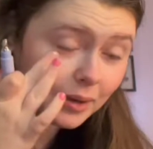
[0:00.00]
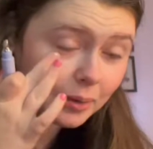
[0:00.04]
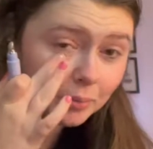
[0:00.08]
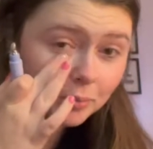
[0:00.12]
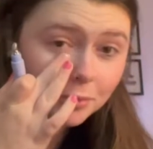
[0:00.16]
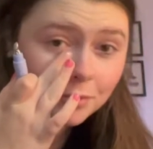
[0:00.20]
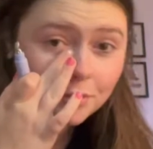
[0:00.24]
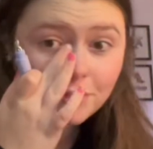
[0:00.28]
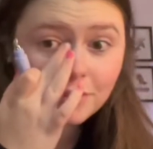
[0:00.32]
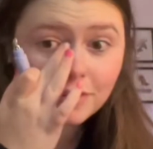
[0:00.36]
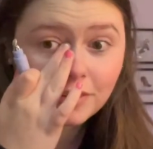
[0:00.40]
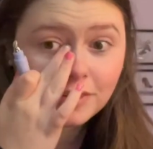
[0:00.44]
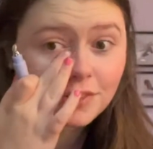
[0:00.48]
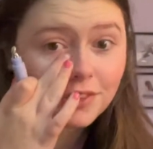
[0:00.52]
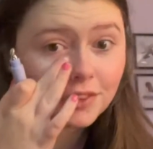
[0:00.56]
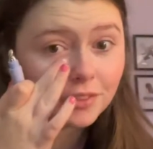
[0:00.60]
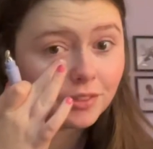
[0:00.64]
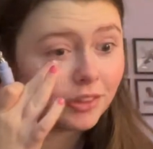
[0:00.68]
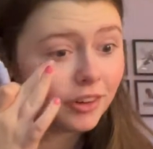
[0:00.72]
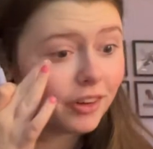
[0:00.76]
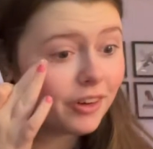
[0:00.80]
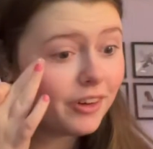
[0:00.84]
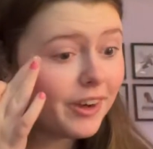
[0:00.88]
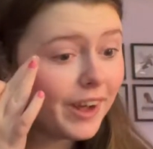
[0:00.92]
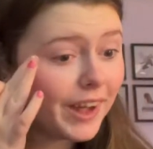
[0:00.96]
first of
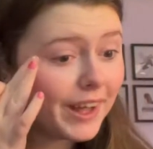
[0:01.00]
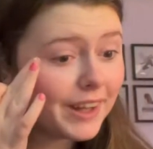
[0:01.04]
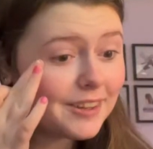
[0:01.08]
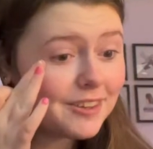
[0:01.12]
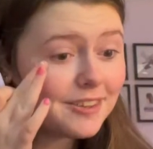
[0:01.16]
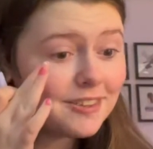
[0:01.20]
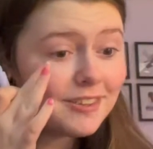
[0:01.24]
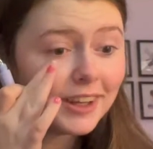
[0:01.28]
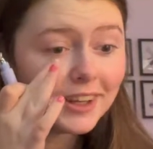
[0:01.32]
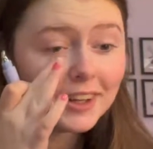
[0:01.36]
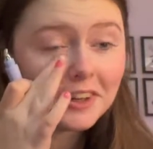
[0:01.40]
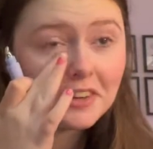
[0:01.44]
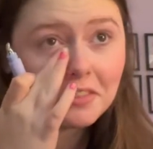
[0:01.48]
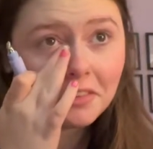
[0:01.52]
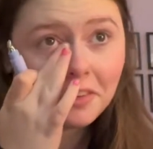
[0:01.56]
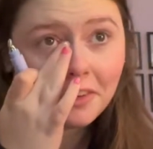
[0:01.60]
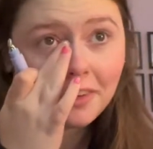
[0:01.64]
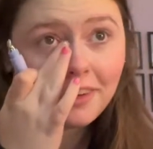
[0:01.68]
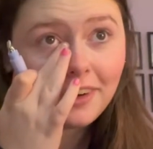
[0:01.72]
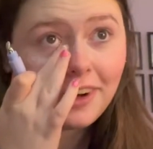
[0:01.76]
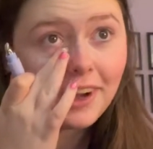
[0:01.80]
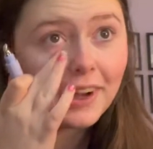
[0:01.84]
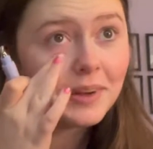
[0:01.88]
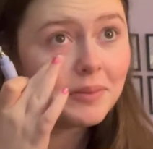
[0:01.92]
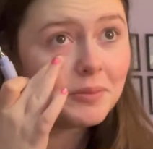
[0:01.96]
all. And second of
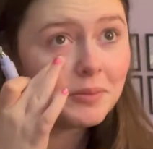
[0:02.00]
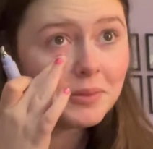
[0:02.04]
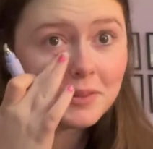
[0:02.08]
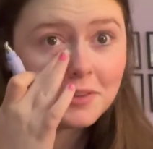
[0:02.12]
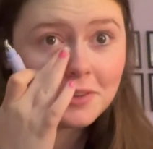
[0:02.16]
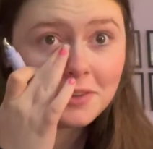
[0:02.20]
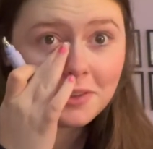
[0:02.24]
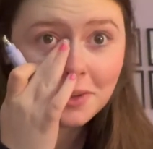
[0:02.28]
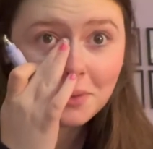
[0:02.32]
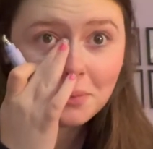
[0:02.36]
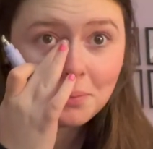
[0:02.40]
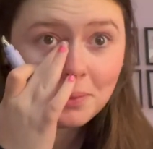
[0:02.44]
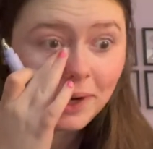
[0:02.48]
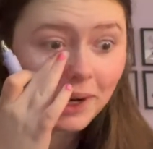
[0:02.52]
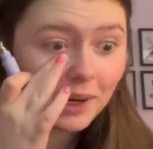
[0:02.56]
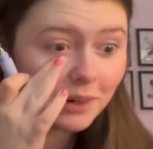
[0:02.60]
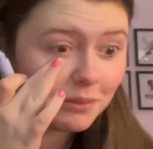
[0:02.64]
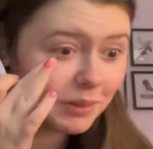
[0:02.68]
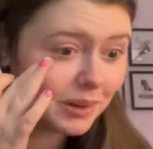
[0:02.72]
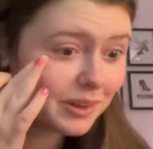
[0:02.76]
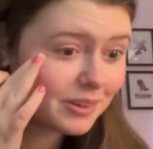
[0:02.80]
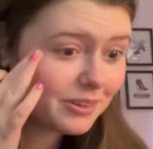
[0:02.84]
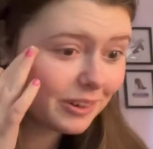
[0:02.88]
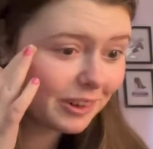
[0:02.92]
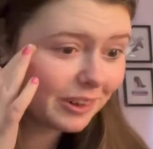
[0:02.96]
all, I'm so proud of
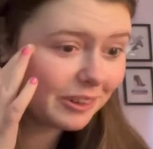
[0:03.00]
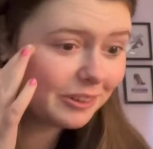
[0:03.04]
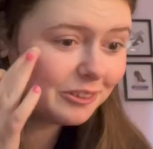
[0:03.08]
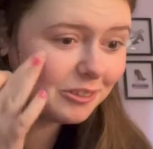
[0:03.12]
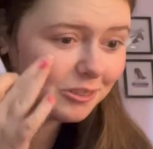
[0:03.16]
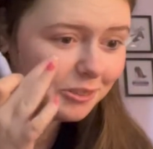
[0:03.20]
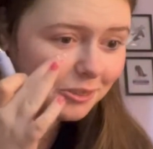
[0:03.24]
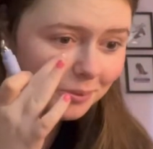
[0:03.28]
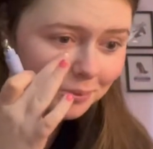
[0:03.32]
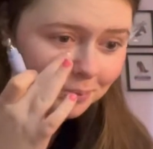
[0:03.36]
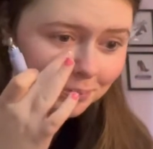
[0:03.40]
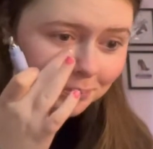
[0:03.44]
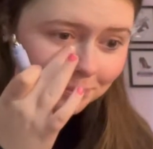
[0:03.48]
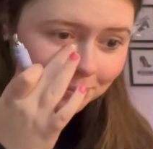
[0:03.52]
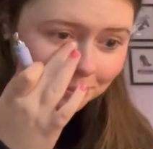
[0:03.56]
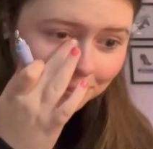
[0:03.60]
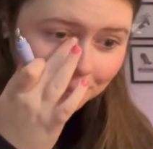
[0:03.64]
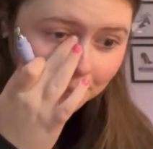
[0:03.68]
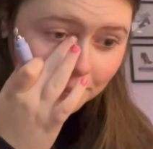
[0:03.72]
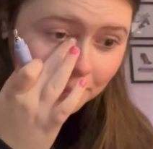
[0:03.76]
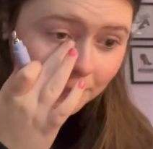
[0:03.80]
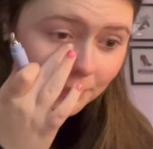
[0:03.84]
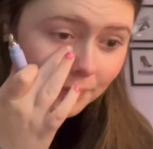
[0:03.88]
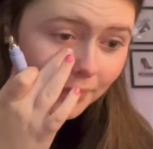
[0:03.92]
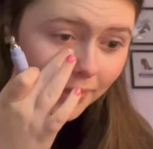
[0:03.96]
myself
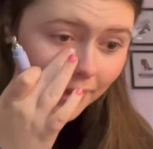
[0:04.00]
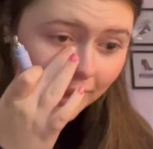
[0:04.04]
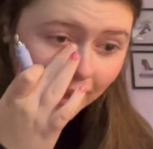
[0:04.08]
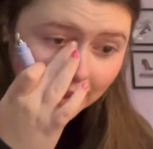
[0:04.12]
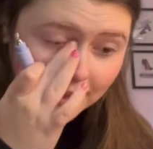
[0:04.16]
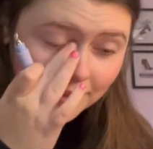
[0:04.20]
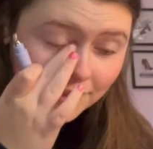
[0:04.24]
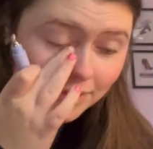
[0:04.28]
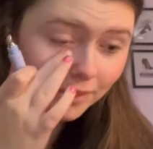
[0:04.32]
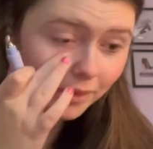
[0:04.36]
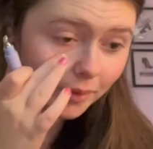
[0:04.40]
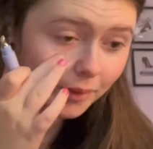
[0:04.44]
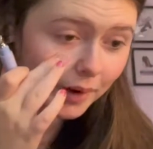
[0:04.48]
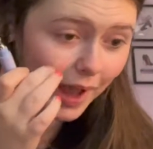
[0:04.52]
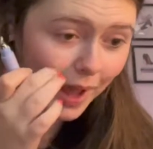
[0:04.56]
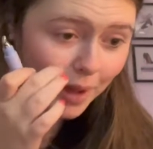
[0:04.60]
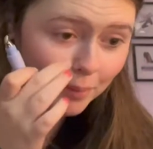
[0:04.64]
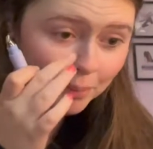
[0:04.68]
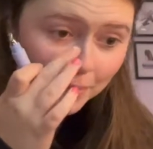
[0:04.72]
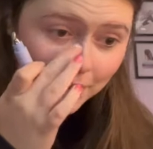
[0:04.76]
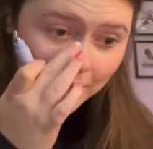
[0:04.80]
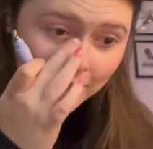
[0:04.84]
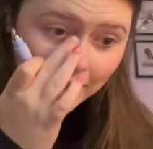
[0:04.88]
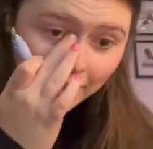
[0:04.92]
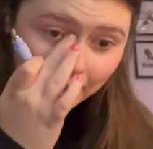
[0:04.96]
and so
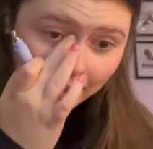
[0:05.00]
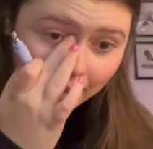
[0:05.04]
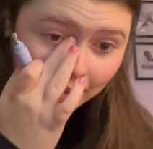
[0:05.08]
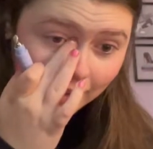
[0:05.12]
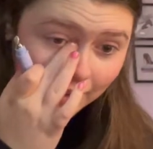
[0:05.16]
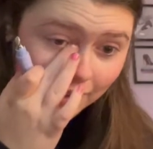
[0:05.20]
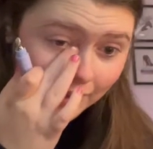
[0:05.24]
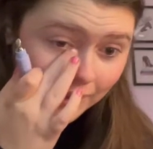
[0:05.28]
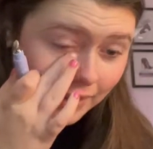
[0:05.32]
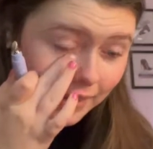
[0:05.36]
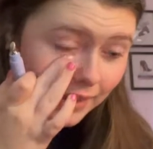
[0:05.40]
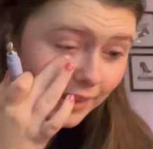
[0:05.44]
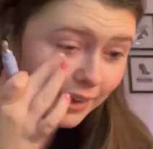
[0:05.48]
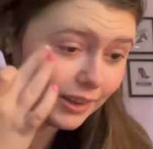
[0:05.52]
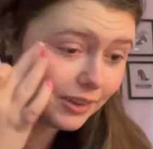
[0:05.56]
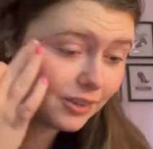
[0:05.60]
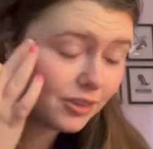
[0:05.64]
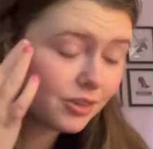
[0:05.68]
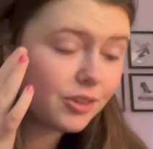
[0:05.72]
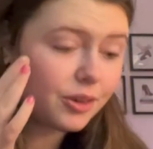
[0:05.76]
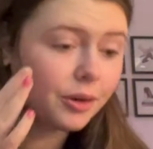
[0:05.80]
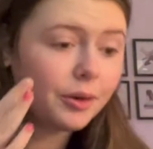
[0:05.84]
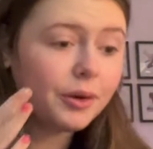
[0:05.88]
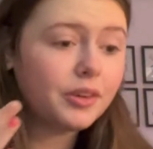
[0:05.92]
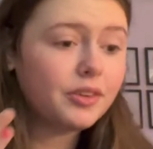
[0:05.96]
happy and
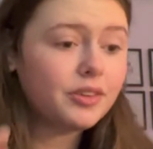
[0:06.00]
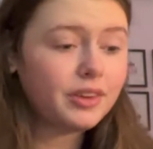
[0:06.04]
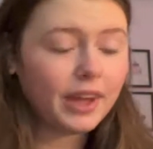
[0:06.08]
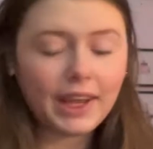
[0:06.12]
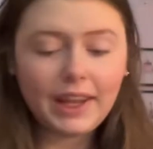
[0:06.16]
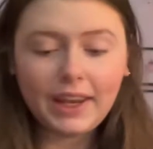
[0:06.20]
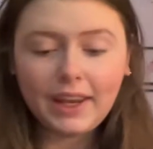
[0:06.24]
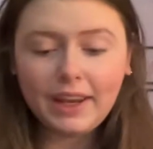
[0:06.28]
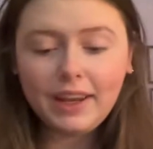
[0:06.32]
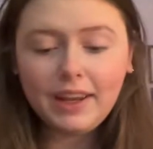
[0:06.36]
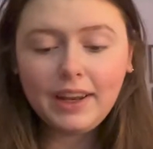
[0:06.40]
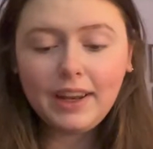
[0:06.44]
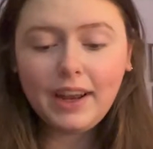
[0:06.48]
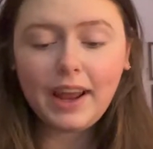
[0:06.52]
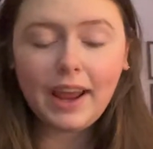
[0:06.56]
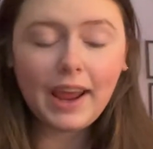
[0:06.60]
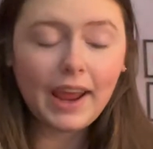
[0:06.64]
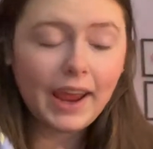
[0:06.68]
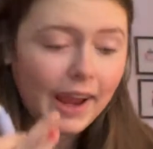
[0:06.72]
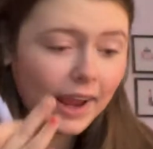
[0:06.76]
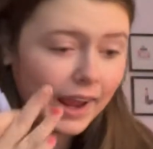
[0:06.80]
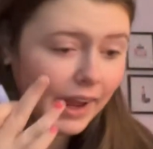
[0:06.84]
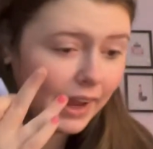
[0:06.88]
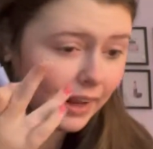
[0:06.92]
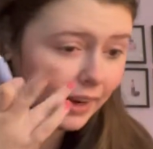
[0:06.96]
so excited,
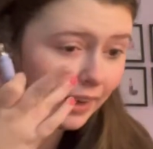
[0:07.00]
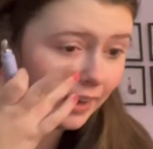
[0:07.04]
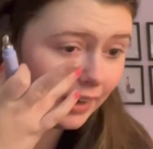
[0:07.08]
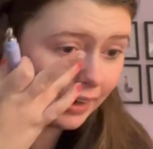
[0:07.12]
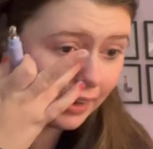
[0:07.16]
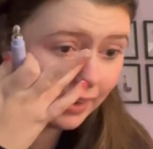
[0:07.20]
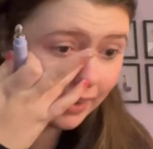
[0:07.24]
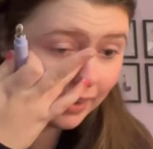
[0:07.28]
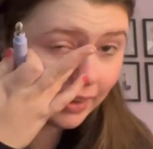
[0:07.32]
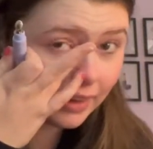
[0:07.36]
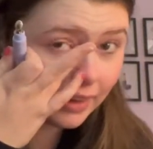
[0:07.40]
and